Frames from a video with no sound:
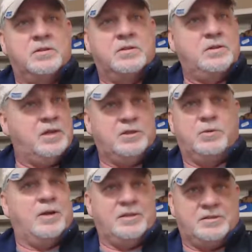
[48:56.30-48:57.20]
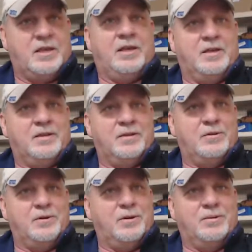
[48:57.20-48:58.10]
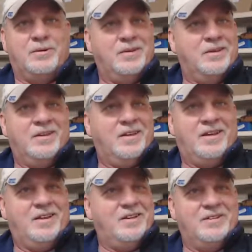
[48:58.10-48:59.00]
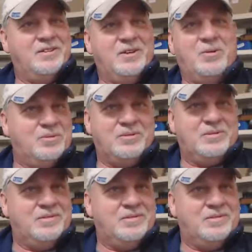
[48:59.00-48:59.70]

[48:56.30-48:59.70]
You got to do what I say, you don't.